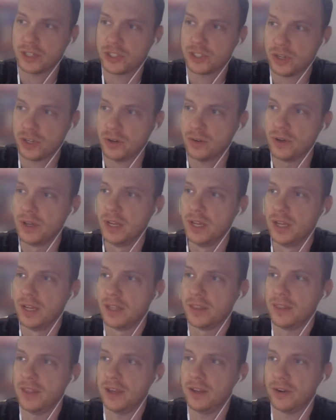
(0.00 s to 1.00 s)
to show
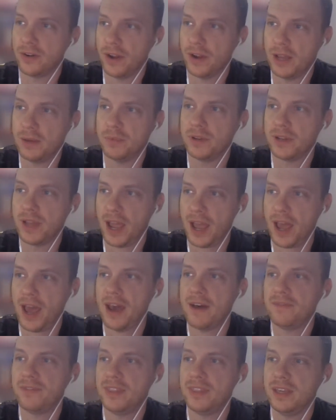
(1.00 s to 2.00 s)
that you're able to
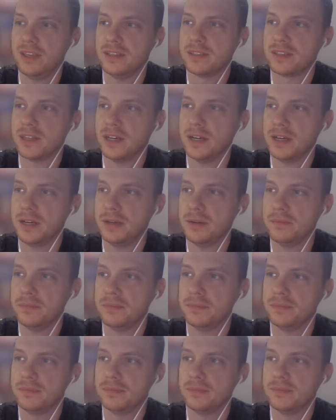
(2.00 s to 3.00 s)
have these
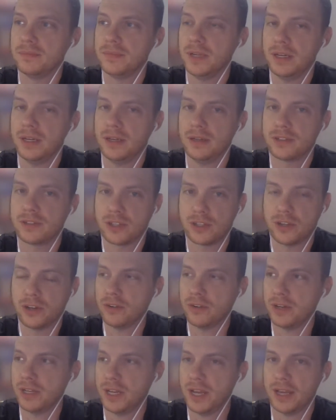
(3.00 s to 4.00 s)

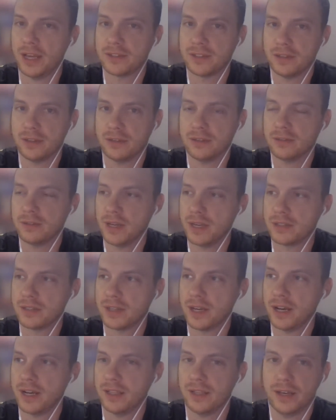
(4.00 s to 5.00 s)
security as a
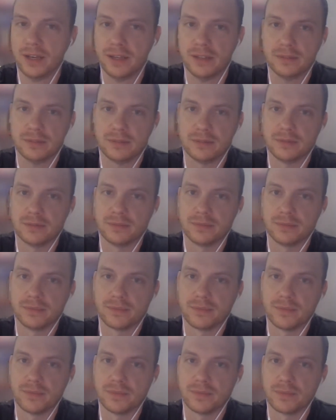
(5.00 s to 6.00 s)
highlight.
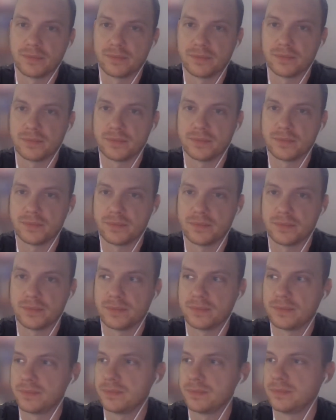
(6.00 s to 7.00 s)
Yeah.
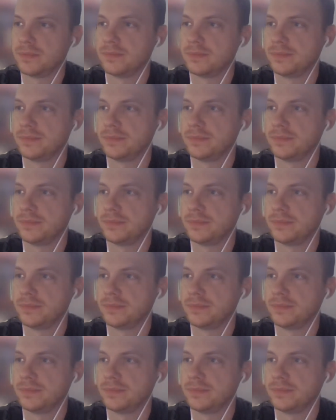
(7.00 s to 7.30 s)
Yep.